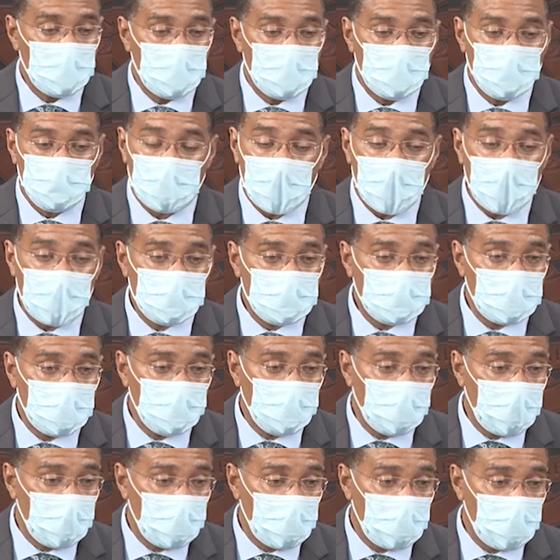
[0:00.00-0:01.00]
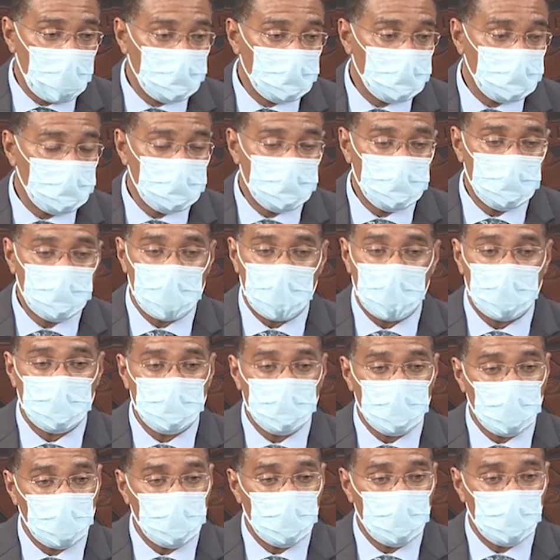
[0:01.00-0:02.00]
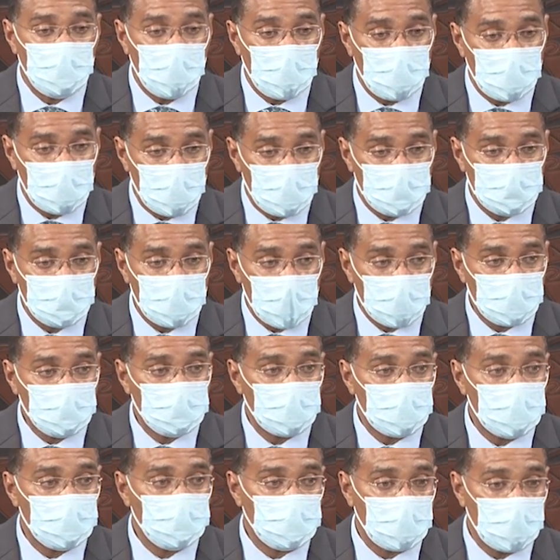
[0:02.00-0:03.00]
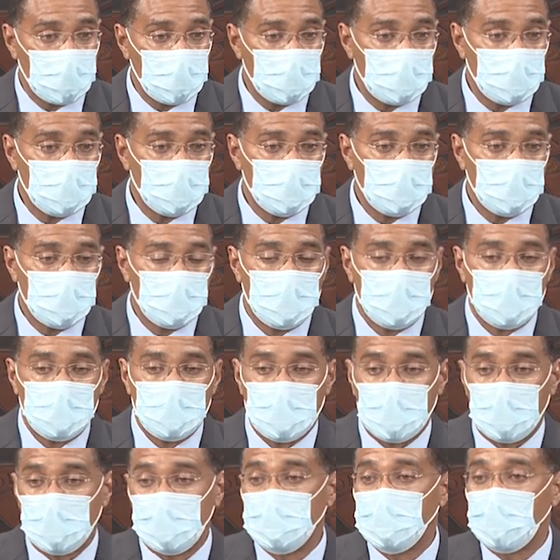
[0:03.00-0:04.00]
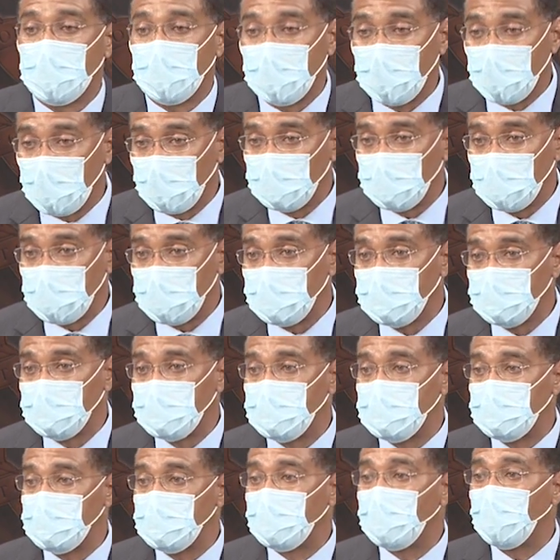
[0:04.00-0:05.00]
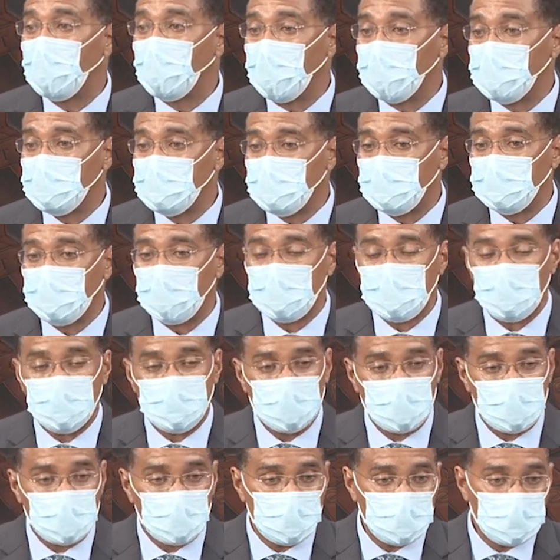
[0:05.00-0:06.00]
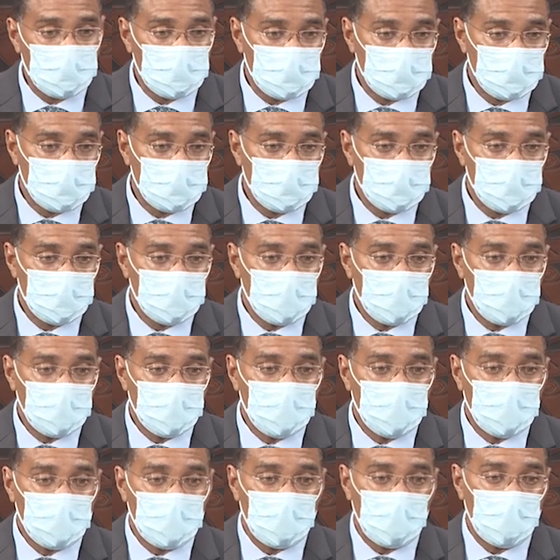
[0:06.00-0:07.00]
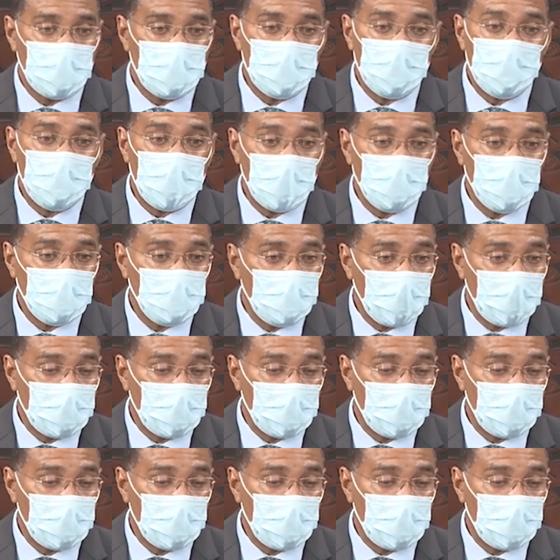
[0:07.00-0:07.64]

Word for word: As for general election activities, Mr. Holness says the two major political parties have indicated that they will suspend drive-through